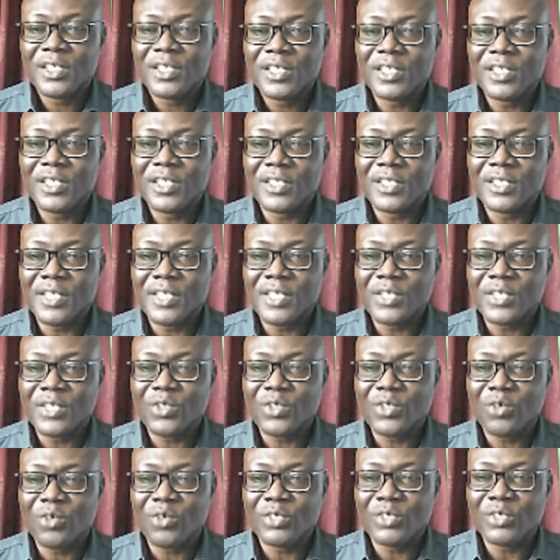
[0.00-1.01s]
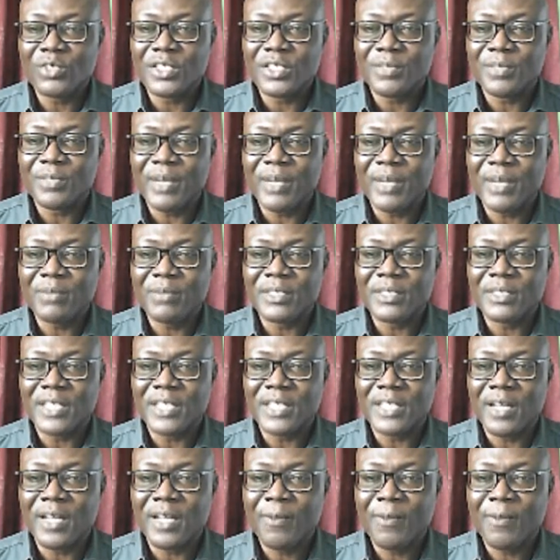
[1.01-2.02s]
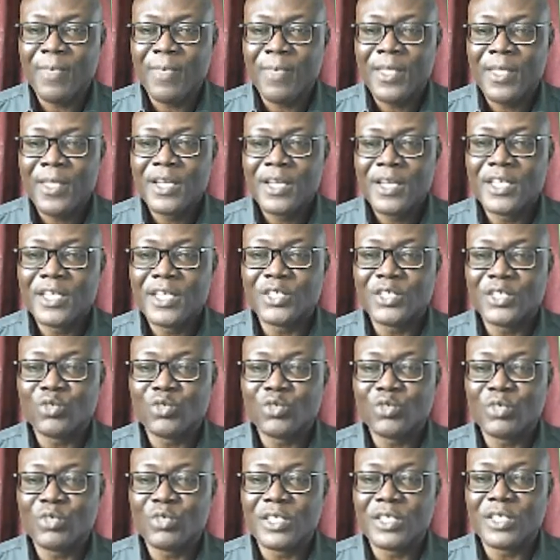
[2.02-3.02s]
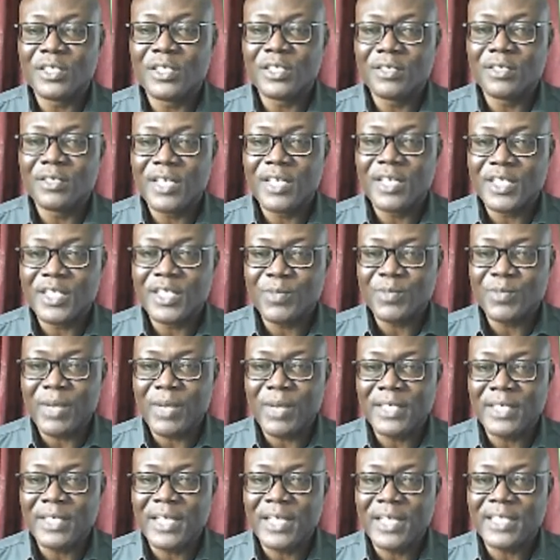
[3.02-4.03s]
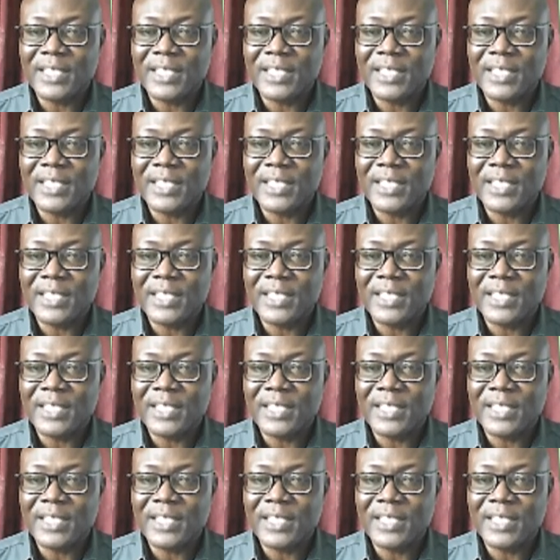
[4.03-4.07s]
the sensor, which is the bimetal, it will expand.